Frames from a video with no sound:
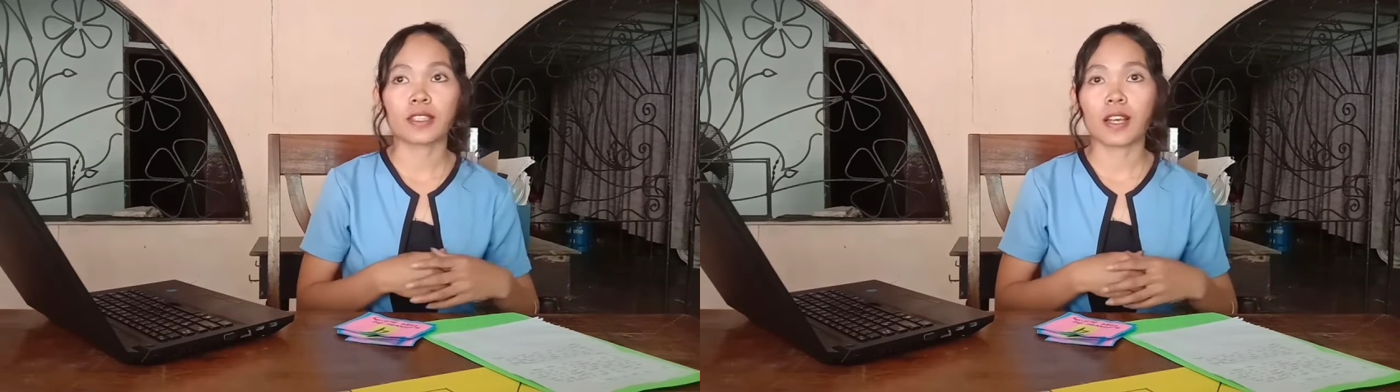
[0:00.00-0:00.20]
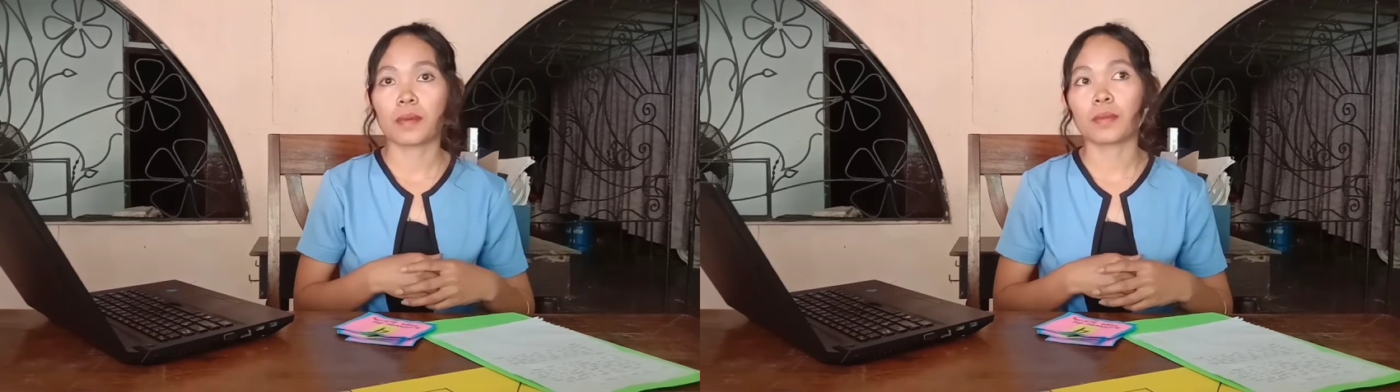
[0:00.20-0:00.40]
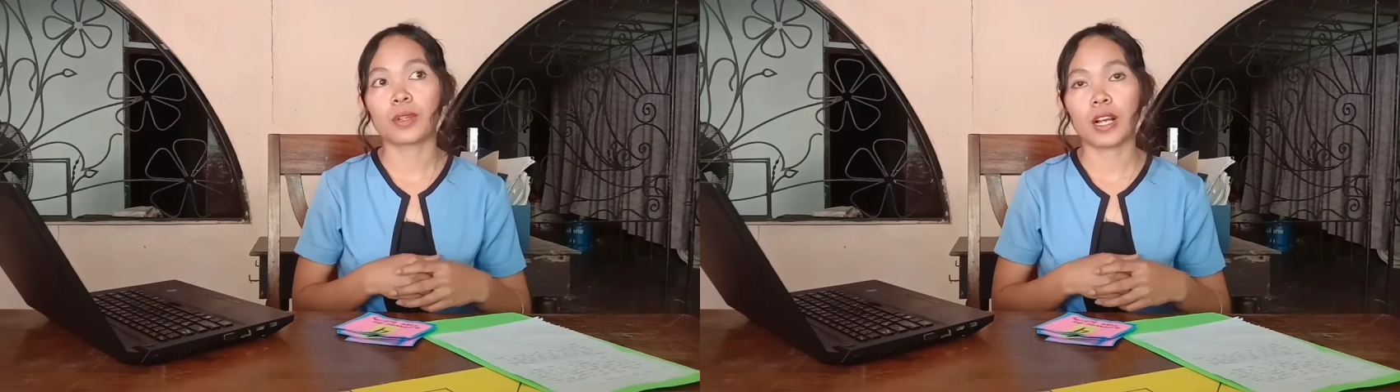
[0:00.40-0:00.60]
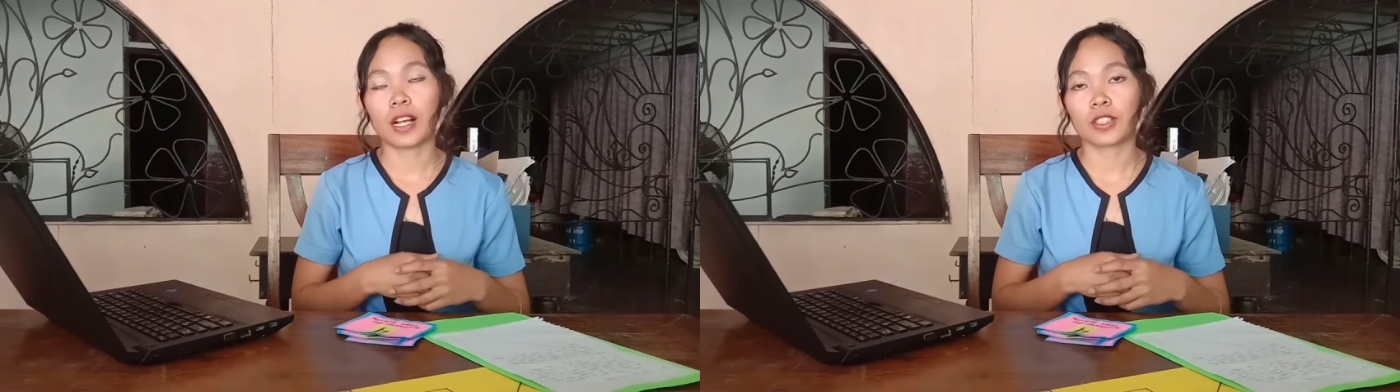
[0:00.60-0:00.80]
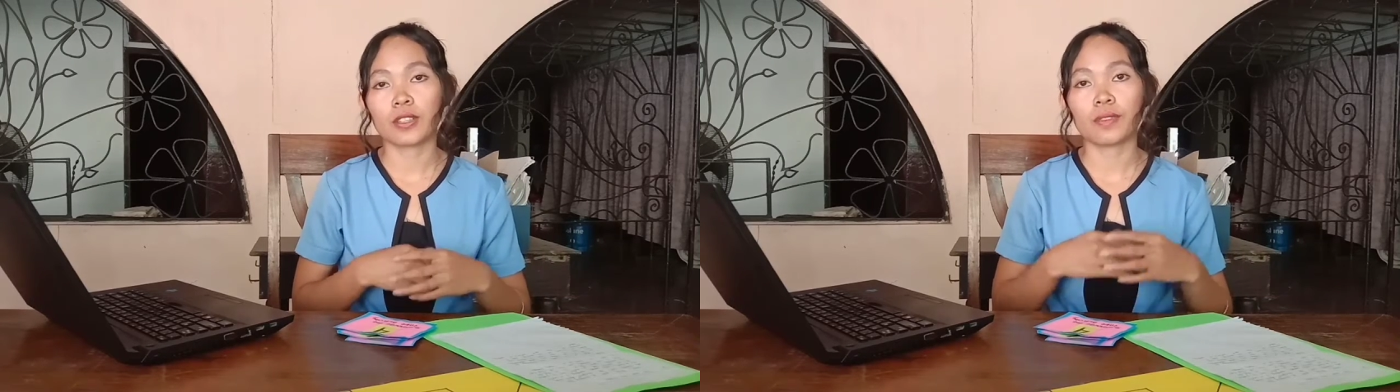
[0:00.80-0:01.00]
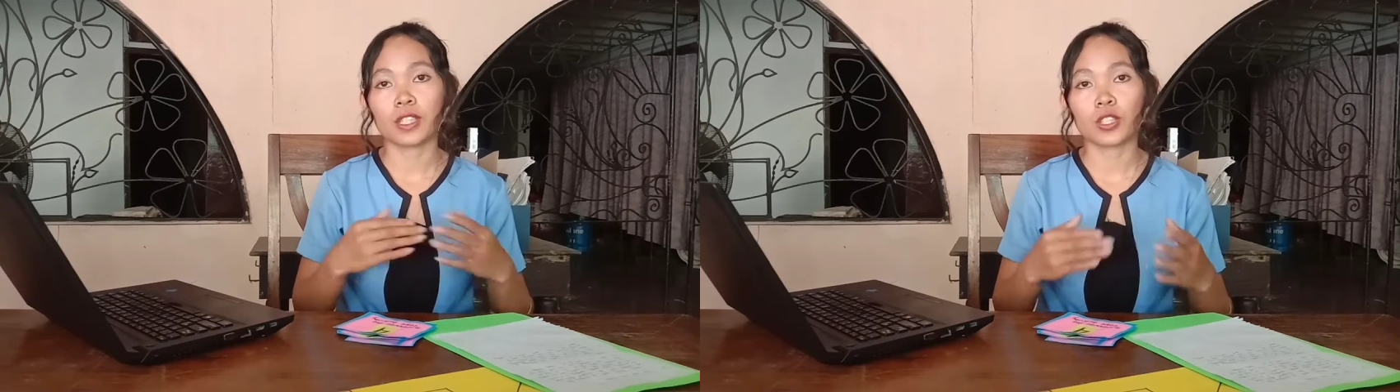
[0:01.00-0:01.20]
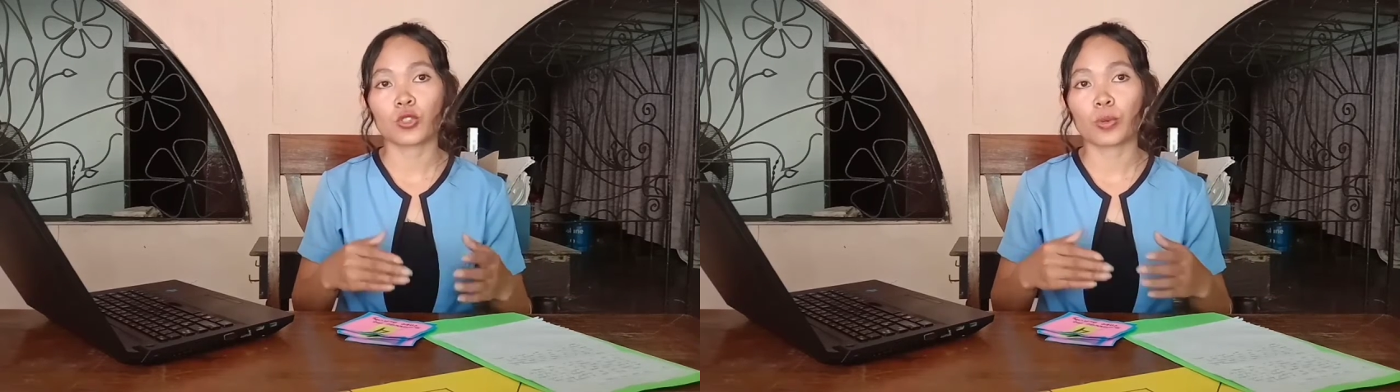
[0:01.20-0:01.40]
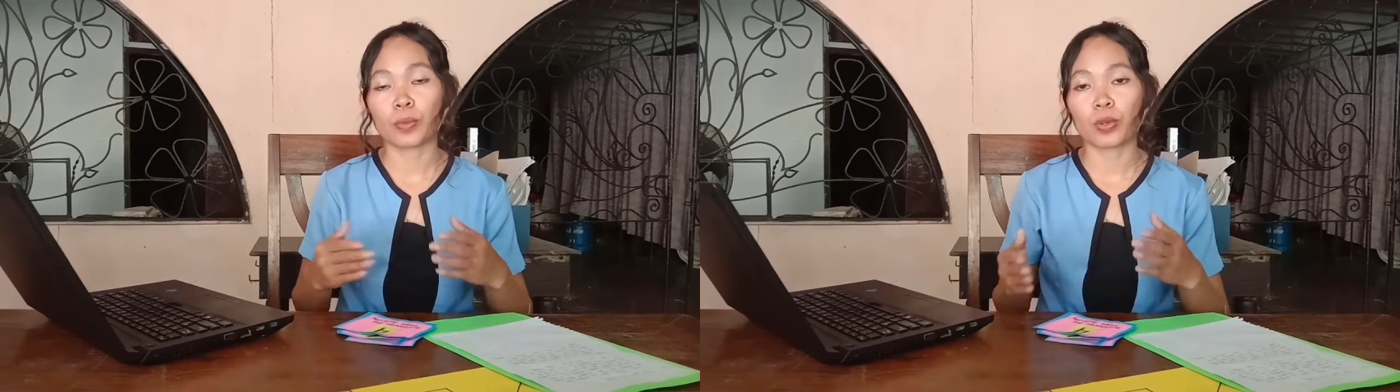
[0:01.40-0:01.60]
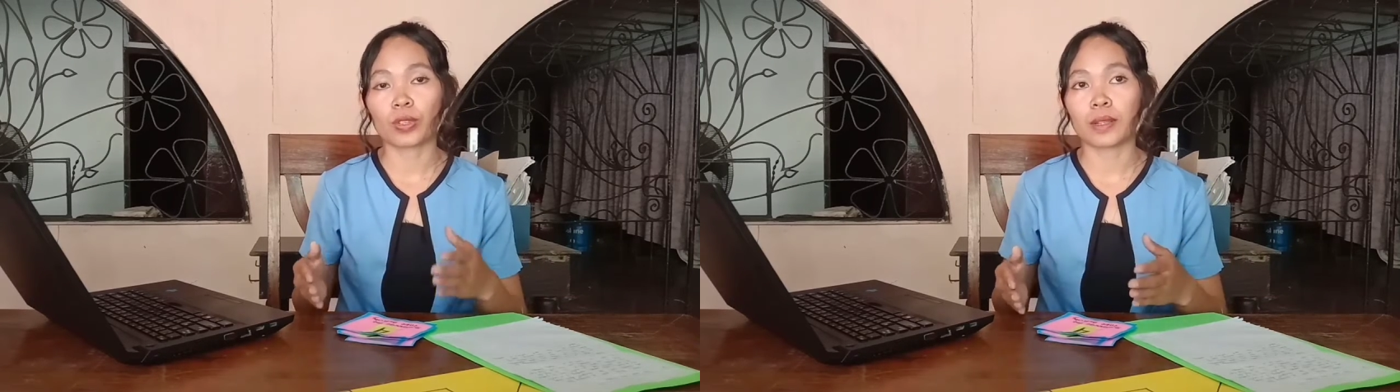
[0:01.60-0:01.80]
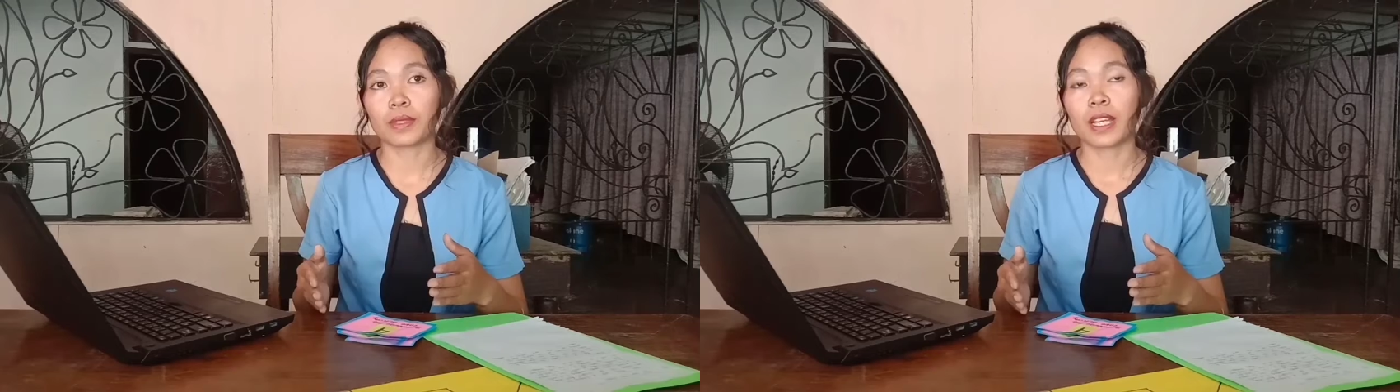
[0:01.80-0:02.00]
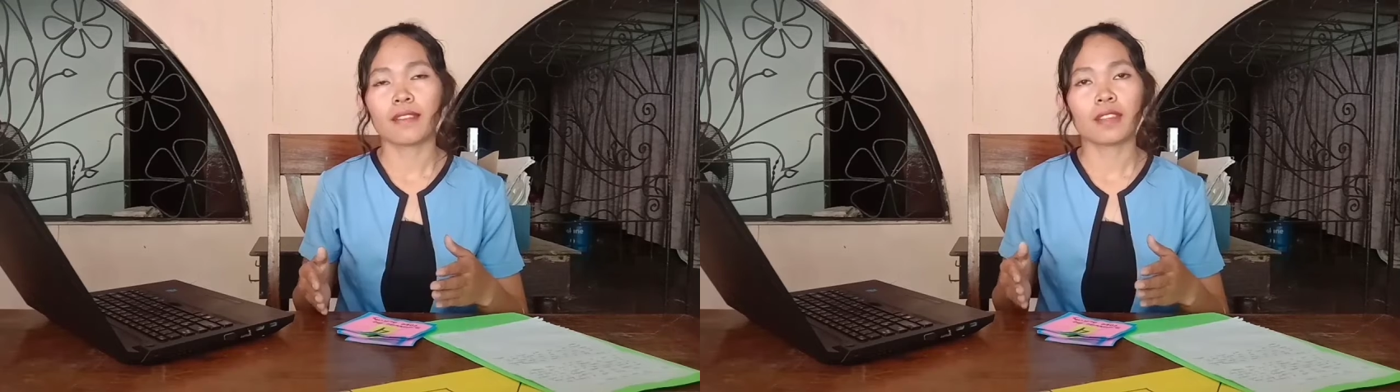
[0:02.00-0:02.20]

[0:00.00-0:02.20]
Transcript: some activities or programs,